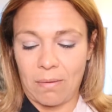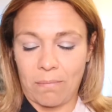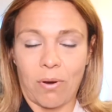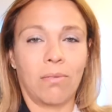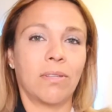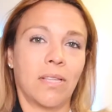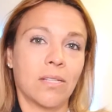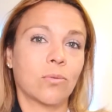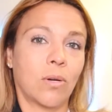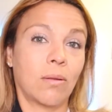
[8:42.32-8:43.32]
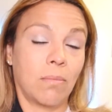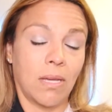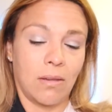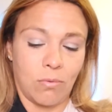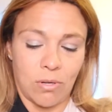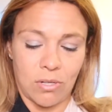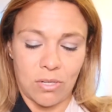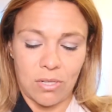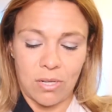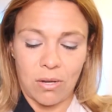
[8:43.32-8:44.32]
Probably that's what it make it
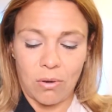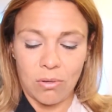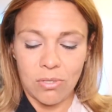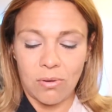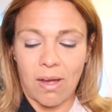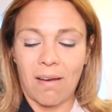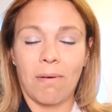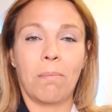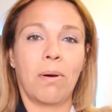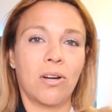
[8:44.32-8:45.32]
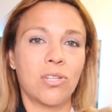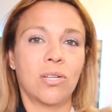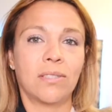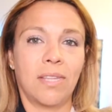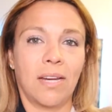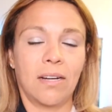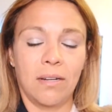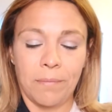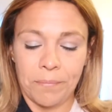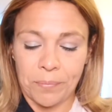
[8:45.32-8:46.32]
worse. Also, I have a partial
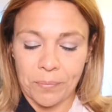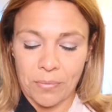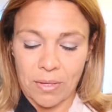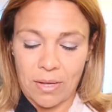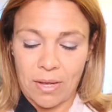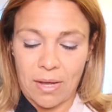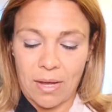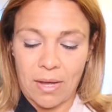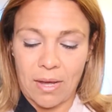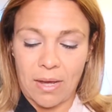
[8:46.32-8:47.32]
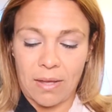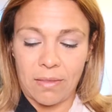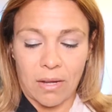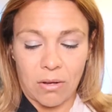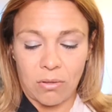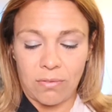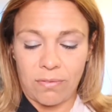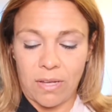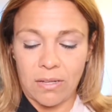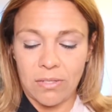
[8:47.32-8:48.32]
tear that got
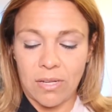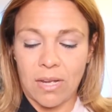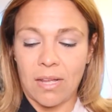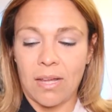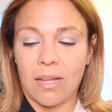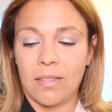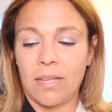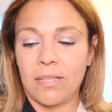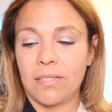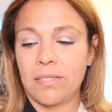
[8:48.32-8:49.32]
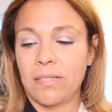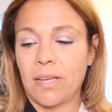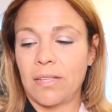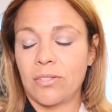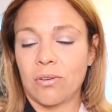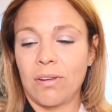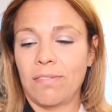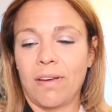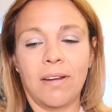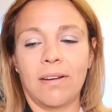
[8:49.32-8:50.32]
fixed, and they said, sorry
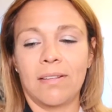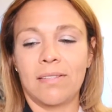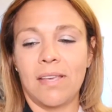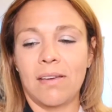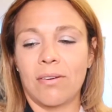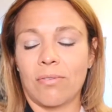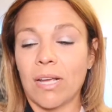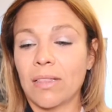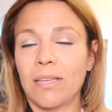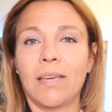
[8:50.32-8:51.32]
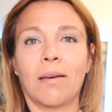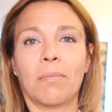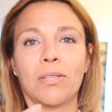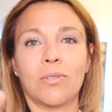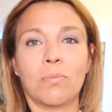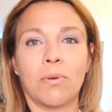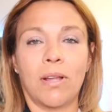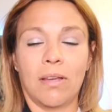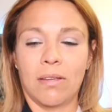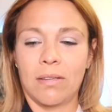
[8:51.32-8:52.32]
if I didn't say it correctly, I might just put
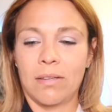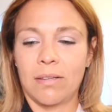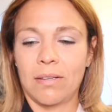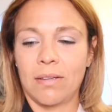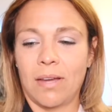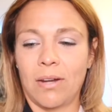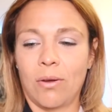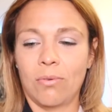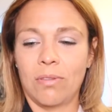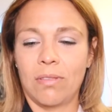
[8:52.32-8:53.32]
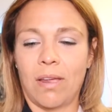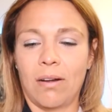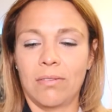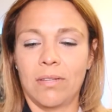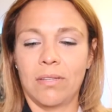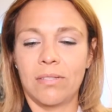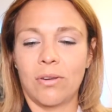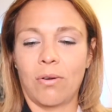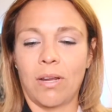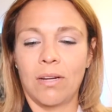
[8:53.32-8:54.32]
a note there on the
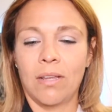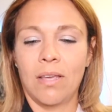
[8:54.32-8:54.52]
screen.